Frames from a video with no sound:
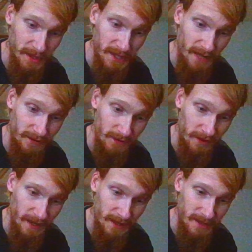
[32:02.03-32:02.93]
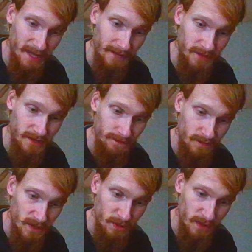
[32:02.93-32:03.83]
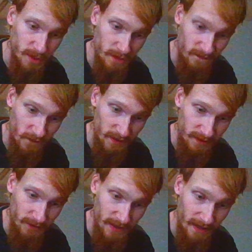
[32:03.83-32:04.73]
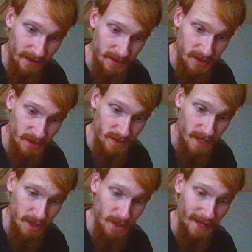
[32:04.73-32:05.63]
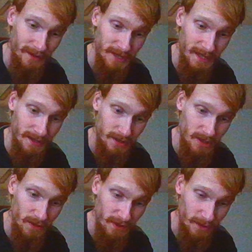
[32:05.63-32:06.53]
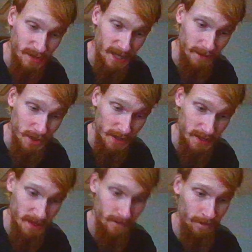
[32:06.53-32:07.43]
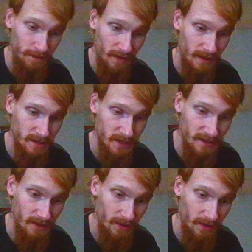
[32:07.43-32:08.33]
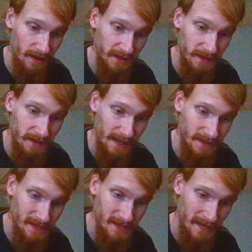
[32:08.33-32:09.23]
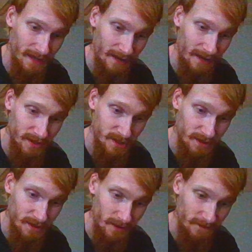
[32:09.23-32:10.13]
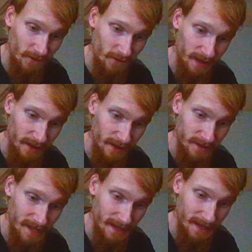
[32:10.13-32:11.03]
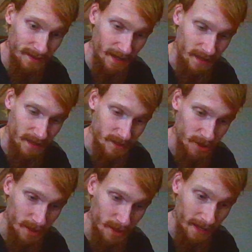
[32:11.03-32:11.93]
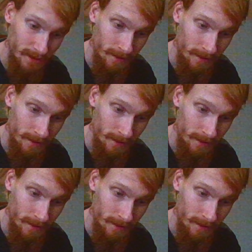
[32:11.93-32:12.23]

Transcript: out of 38 attempts, 243 yards, 2 touchdowns, and 2 interceptions. Ezekiel Elliott had 10 carries, 34 yards, and a touchdown.